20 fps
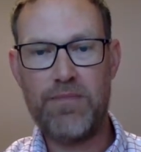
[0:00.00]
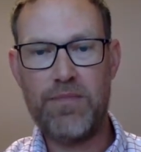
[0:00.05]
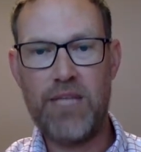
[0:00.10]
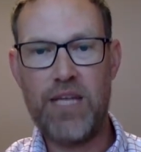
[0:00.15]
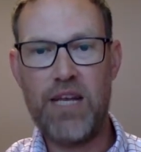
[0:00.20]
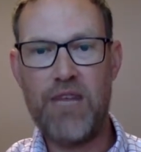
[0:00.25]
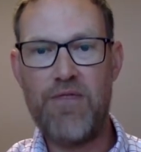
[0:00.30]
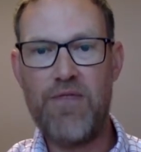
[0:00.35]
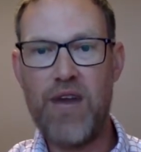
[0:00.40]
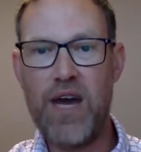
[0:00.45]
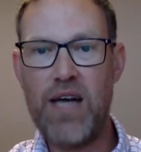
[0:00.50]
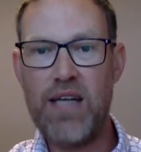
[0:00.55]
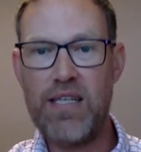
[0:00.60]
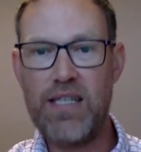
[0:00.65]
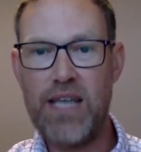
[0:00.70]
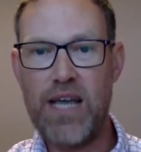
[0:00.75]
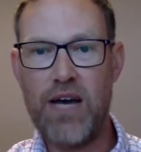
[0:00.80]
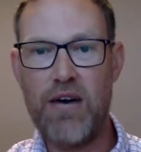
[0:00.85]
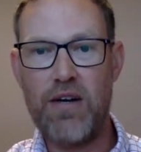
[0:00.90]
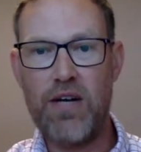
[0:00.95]
And he finds
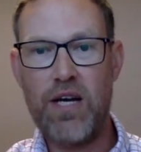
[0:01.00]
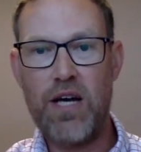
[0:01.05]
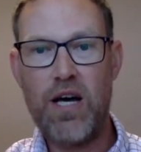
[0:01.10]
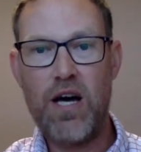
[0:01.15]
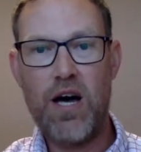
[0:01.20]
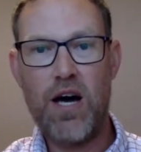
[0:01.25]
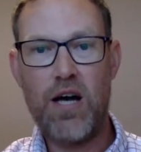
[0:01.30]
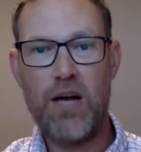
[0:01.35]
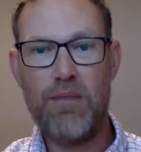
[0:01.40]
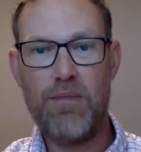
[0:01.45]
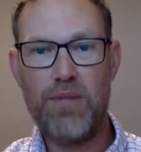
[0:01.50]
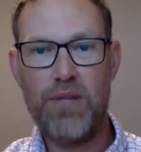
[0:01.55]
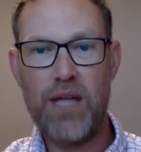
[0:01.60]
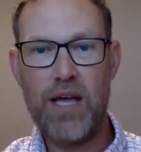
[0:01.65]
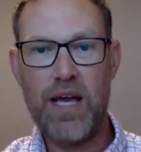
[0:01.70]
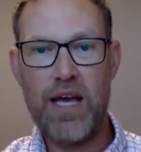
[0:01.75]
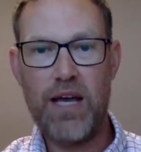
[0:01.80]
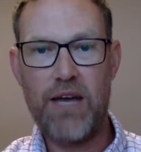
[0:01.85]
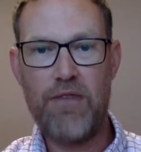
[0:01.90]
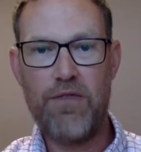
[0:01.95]
out on a
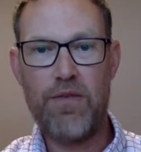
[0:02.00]
plane